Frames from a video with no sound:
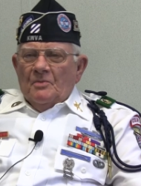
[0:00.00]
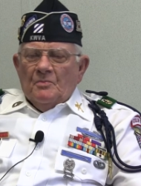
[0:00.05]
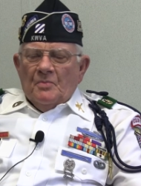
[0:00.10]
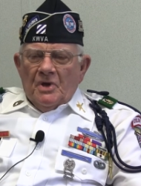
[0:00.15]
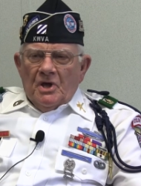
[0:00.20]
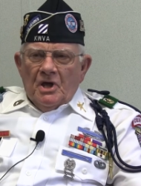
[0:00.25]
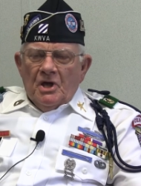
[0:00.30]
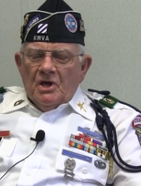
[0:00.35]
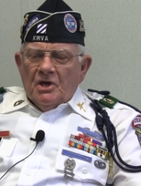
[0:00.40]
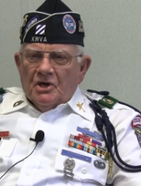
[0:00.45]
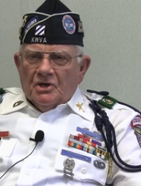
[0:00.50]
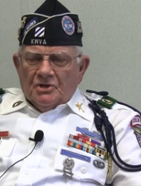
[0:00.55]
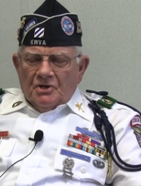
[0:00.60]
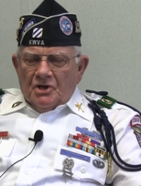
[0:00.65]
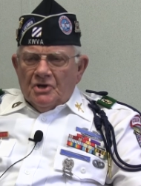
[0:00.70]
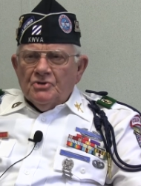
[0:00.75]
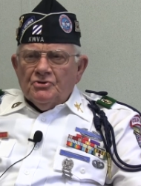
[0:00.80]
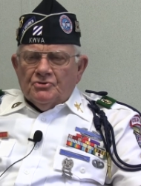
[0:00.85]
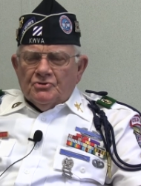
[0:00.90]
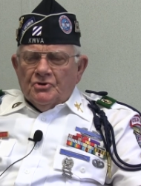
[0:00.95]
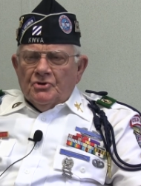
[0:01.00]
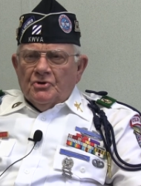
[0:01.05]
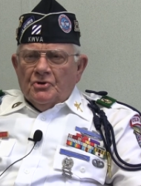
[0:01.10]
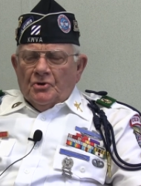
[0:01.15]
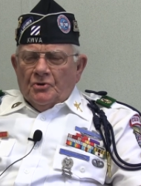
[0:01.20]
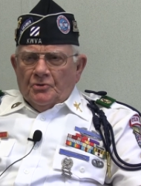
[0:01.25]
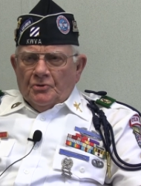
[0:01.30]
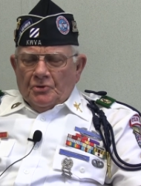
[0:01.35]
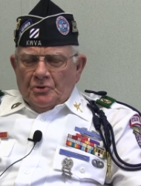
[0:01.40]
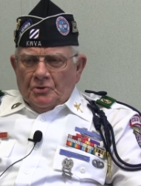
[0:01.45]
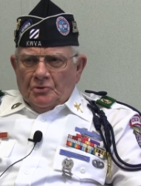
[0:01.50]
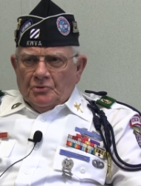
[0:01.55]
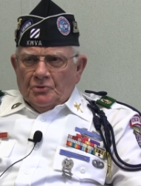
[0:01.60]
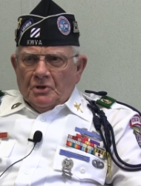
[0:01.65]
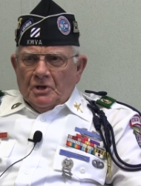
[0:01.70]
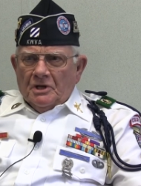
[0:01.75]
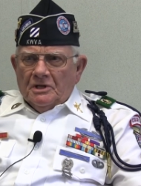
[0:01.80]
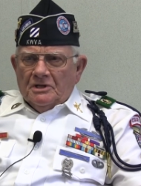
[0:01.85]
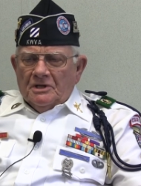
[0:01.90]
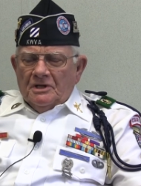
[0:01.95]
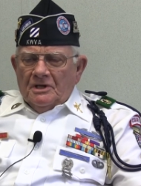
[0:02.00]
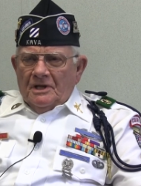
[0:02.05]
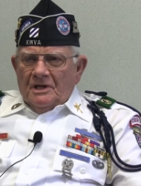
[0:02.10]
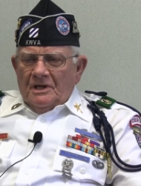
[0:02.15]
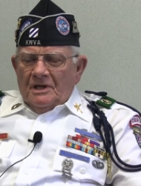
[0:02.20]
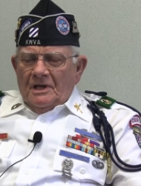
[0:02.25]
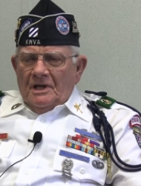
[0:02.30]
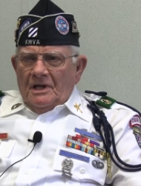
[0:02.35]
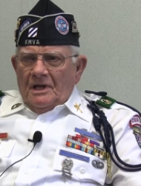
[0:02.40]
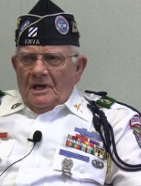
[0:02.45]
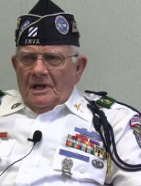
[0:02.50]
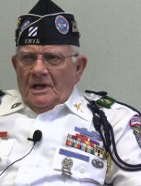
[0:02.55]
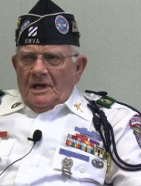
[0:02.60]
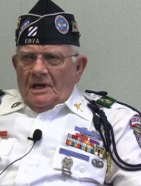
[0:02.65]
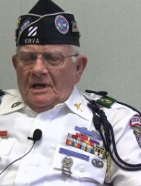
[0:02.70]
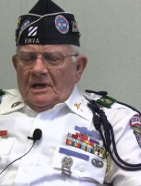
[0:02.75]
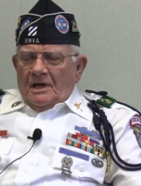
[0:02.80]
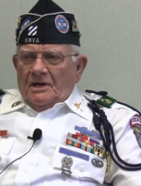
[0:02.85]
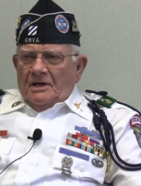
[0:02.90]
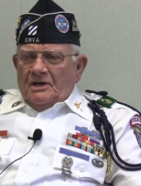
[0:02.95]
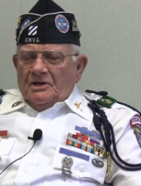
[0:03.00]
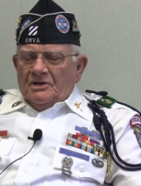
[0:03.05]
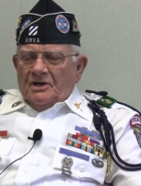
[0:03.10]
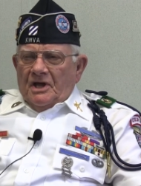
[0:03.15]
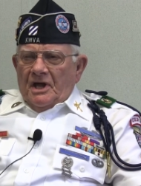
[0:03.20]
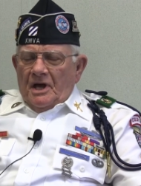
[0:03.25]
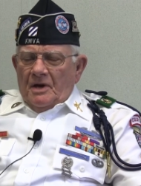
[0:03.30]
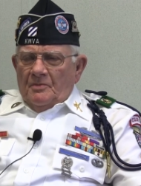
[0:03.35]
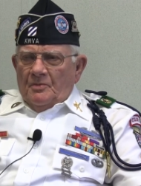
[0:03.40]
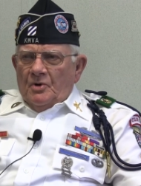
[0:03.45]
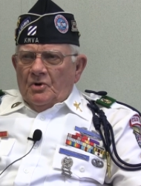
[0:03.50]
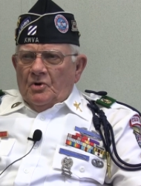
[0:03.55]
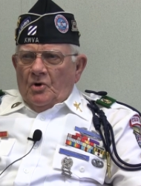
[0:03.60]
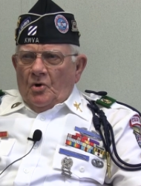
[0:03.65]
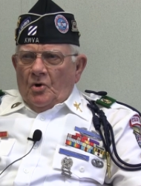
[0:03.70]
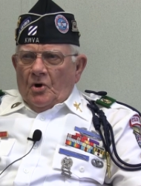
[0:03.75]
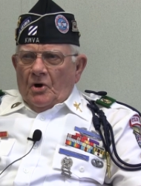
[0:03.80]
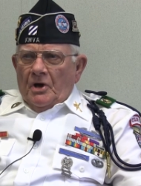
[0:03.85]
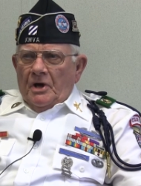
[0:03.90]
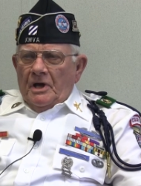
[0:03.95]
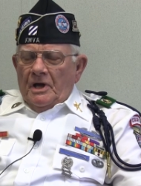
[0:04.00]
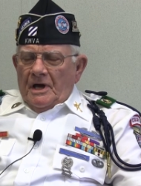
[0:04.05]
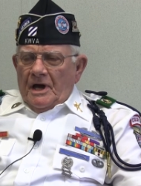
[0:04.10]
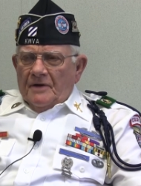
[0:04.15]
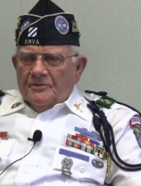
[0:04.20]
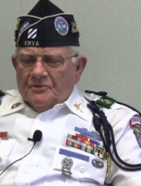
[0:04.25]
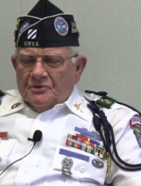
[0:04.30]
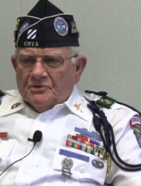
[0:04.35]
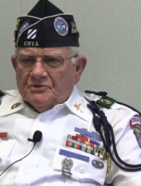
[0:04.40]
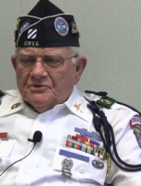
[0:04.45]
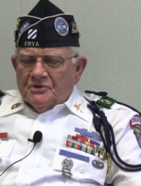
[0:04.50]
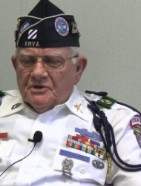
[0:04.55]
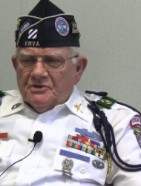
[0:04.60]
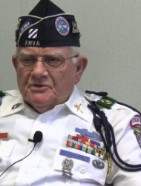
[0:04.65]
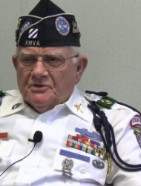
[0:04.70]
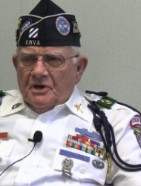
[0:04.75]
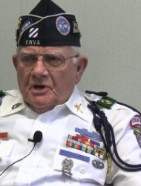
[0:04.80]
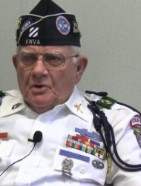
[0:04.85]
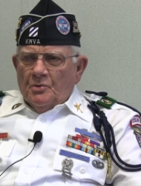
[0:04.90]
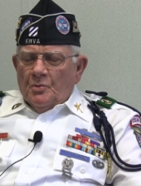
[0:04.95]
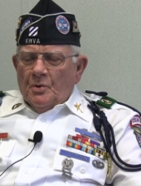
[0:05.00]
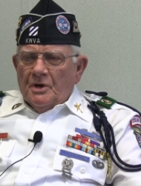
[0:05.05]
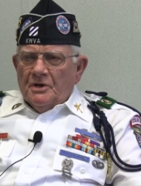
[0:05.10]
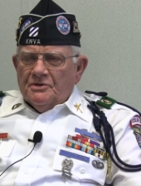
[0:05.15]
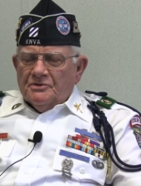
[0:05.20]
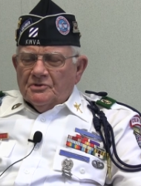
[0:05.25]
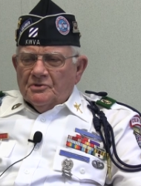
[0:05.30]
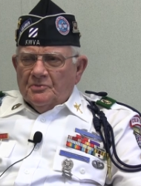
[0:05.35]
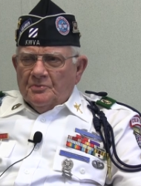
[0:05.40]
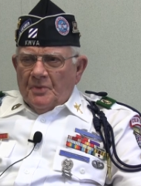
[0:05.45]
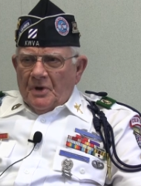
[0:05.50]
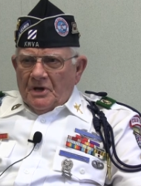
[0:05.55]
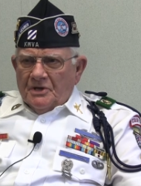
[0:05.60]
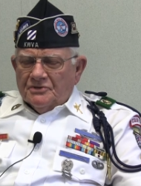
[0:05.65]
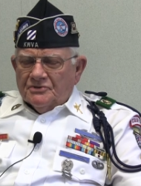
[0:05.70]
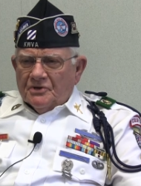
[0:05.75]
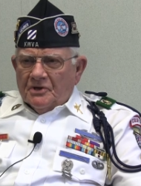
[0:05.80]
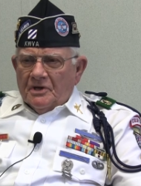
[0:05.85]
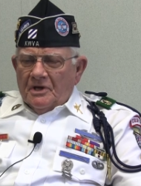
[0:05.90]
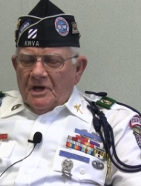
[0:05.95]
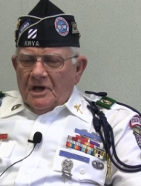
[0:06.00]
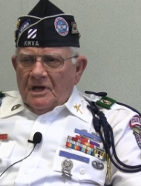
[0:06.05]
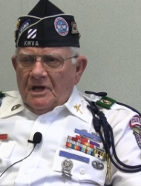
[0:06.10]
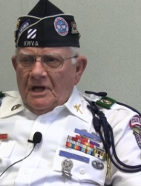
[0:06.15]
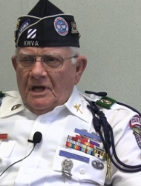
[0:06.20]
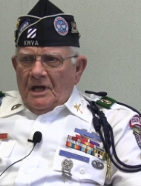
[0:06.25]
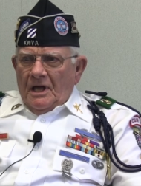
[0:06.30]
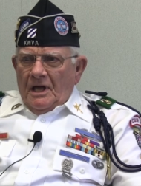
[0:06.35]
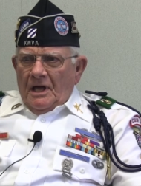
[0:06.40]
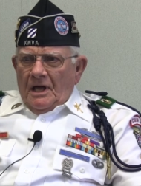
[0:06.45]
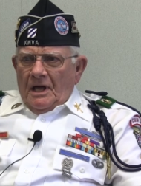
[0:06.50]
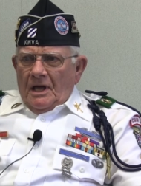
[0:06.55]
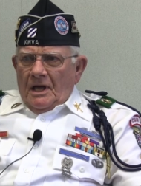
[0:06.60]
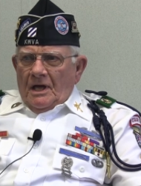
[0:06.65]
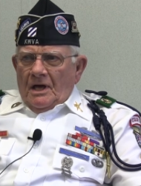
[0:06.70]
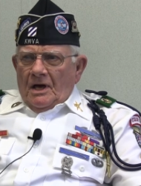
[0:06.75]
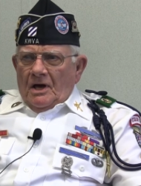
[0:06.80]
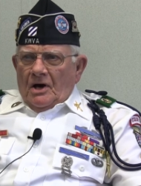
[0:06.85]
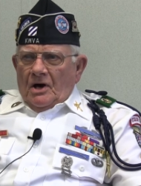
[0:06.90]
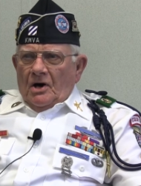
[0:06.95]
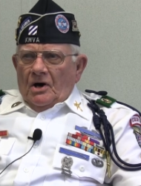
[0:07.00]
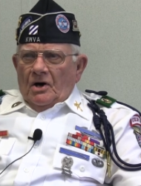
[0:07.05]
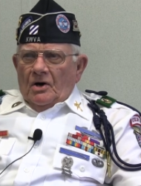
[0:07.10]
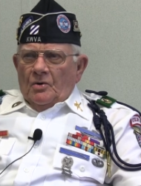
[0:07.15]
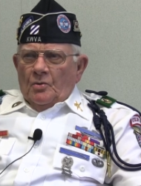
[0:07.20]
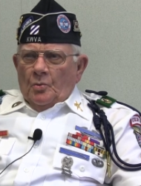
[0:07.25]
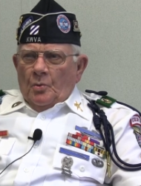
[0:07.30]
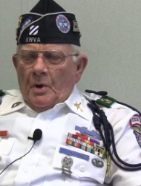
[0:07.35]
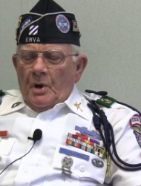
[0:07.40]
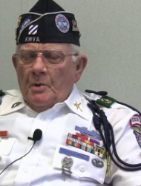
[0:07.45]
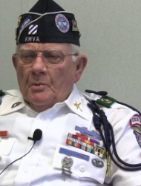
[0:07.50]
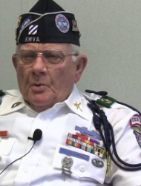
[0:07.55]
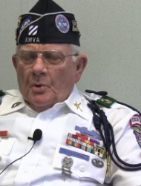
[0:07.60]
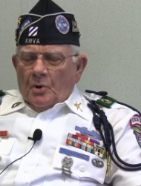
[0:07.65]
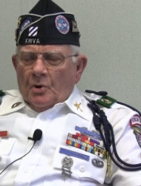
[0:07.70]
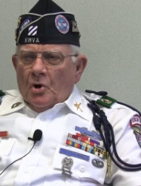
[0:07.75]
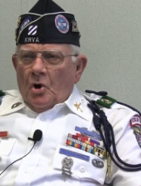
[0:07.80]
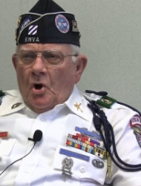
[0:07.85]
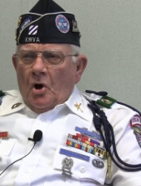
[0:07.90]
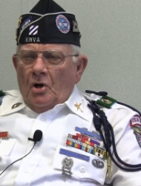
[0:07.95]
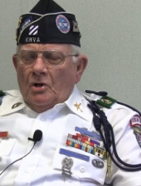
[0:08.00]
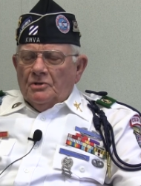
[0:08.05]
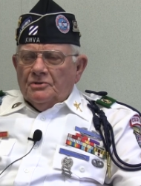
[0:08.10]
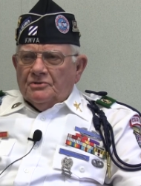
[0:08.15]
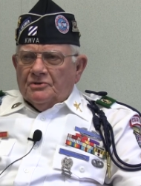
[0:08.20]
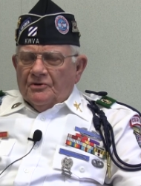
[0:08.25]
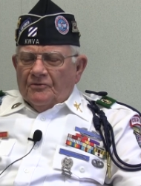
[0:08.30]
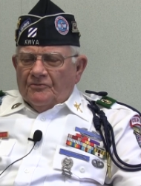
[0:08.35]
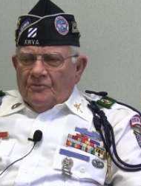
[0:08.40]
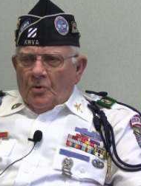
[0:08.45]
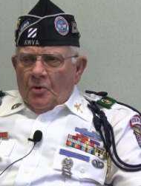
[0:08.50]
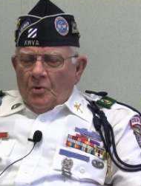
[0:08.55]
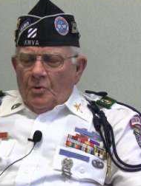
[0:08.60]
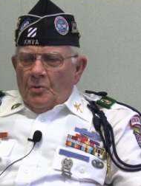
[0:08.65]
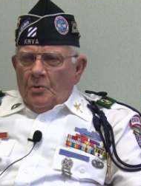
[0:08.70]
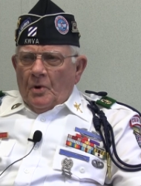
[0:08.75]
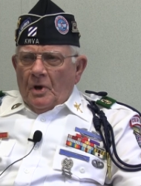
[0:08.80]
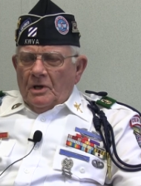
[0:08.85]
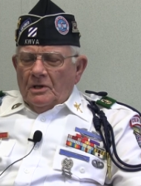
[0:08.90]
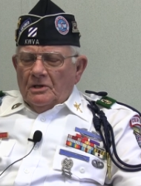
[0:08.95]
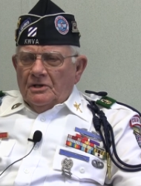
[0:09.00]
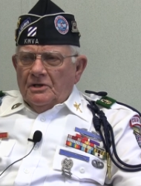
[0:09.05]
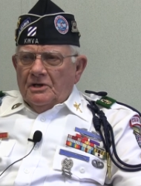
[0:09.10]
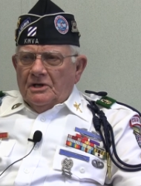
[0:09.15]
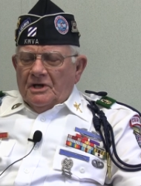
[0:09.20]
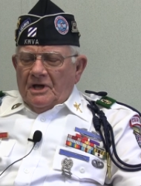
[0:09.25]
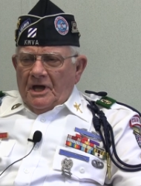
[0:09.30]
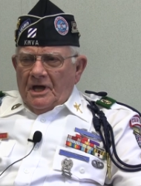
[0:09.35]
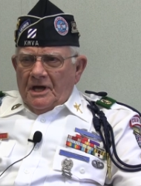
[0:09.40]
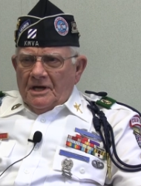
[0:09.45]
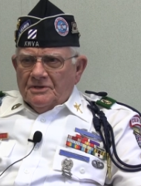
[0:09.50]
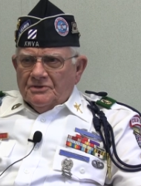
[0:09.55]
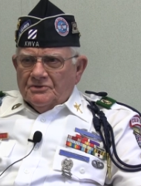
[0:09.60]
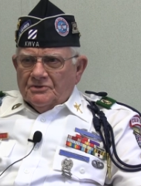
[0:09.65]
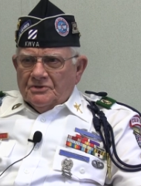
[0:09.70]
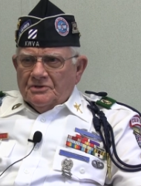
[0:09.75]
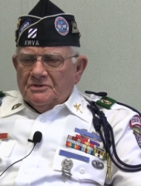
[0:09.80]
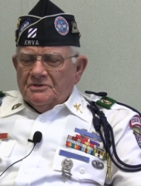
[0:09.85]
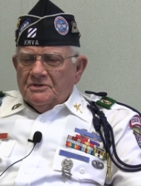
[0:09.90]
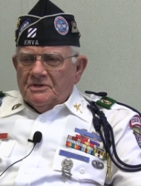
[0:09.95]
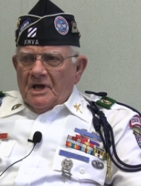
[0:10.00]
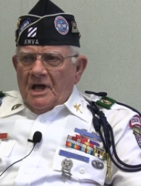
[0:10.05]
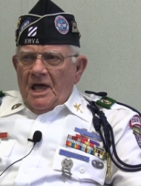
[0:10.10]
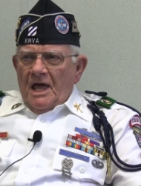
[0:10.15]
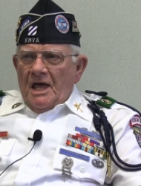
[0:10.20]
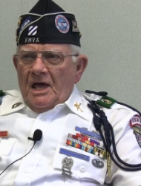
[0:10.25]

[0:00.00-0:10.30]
Being an engineer unit uh -huh. in Camp McCoy after 16 weeks of basic, yeah. Uh, we were called to Fort Riley, Kansas